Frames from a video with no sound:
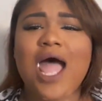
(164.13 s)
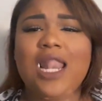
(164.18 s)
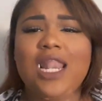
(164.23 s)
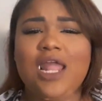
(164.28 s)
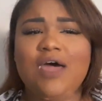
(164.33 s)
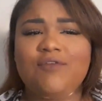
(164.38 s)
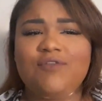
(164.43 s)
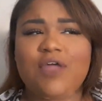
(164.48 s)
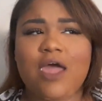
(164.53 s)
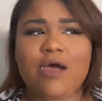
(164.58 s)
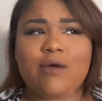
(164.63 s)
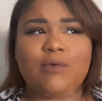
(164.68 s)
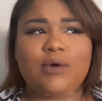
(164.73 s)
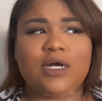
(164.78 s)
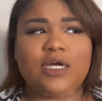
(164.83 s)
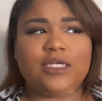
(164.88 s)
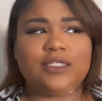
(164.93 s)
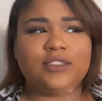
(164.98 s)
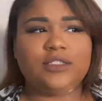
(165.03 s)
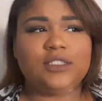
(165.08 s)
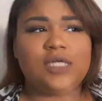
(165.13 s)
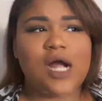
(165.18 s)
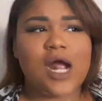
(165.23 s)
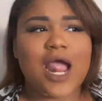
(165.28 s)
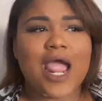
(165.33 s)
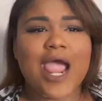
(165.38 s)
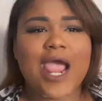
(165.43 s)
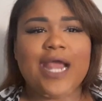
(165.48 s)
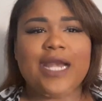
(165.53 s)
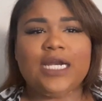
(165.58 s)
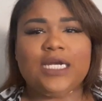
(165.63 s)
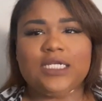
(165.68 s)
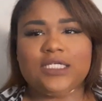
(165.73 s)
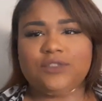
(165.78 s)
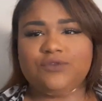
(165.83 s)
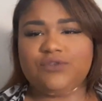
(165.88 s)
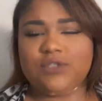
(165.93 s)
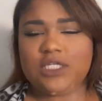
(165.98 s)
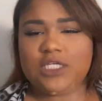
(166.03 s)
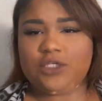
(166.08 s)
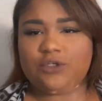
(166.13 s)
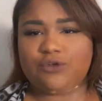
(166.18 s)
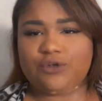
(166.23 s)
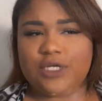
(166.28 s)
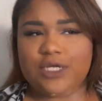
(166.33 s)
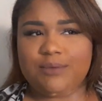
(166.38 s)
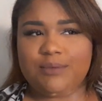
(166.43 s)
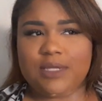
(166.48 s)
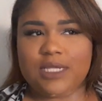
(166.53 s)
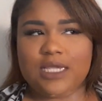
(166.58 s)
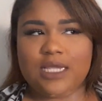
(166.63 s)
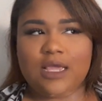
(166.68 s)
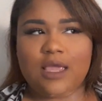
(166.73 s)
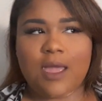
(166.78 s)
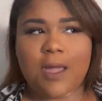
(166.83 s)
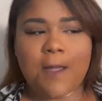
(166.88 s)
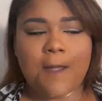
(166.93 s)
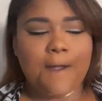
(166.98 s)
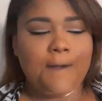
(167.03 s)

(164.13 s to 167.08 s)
I love that one, and it is really creamy,